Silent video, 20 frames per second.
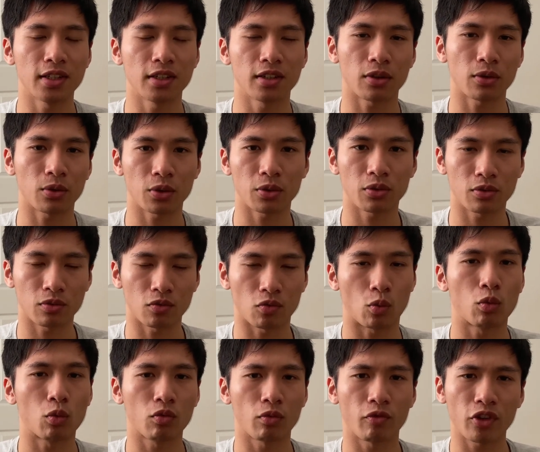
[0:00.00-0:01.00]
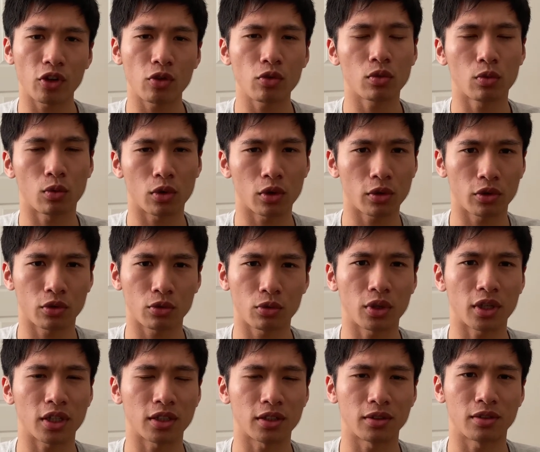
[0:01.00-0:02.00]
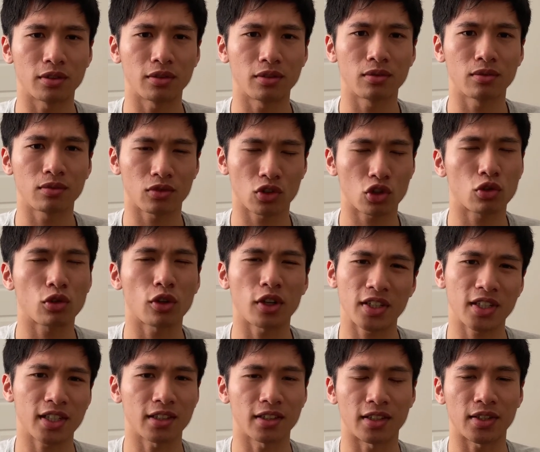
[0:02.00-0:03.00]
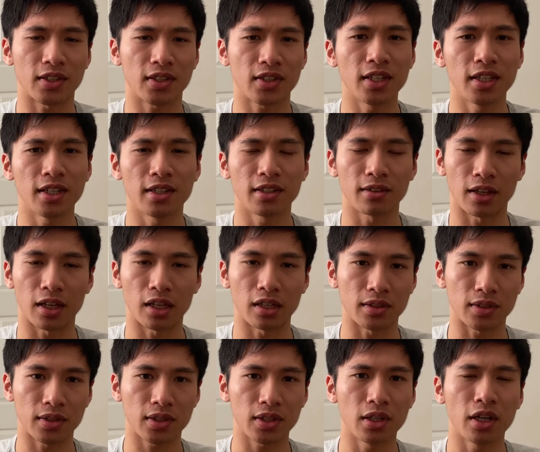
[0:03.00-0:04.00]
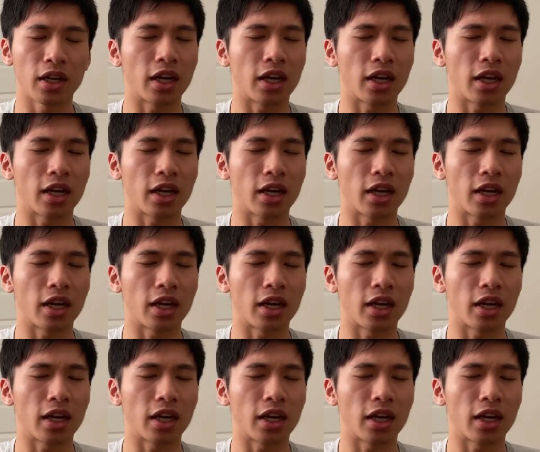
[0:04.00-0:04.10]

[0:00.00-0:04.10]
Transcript: they'll view the world through a trustless lens.